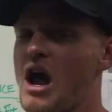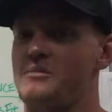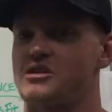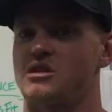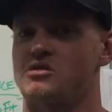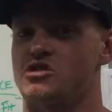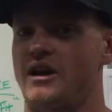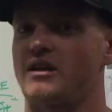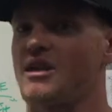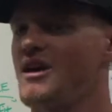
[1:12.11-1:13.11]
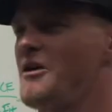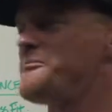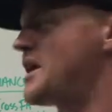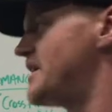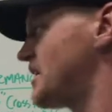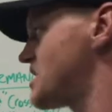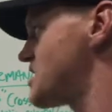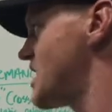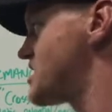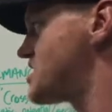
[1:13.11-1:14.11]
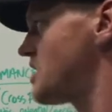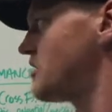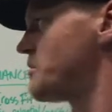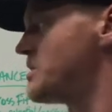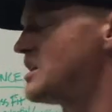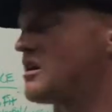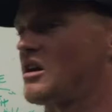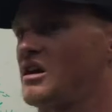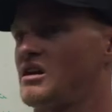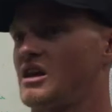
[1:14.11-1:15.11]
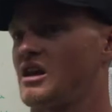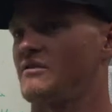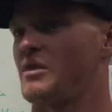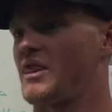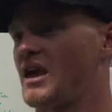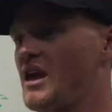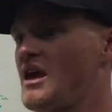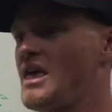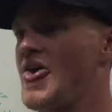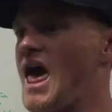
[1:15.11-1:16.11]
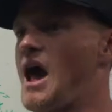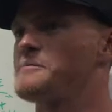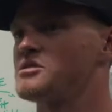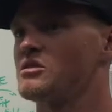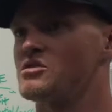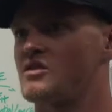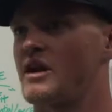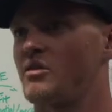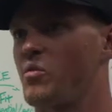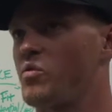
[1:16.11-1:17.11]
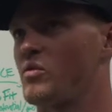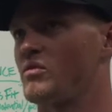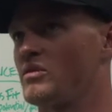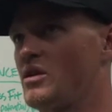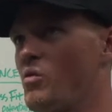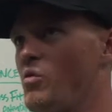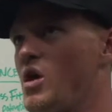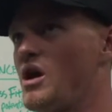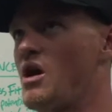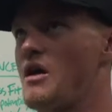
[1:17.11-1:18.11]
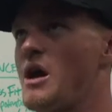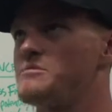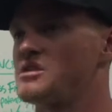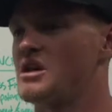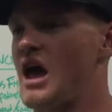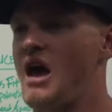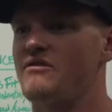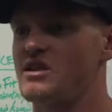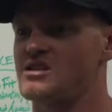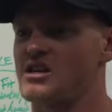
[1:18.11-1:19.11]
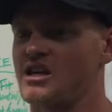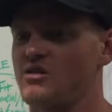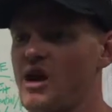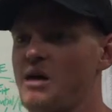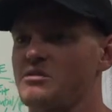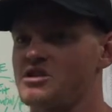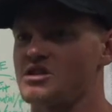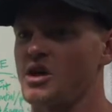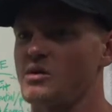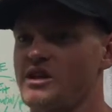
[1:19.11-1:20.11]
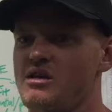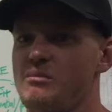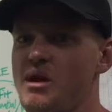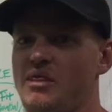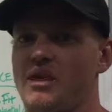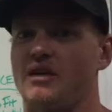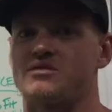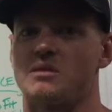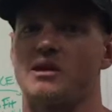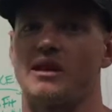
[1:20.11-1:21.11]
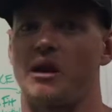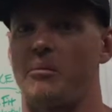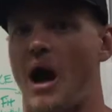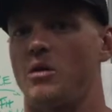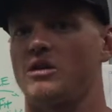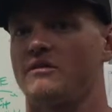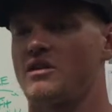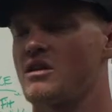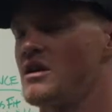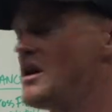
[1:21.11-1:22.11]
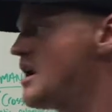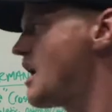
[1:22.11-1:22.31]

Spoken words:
absolute strength, and that doesn't necessarily mean they're gonna, like if you think absolute strength, you know, 1 RMs are the heaviest thing you can, but slowly you may think of something like a power lifter.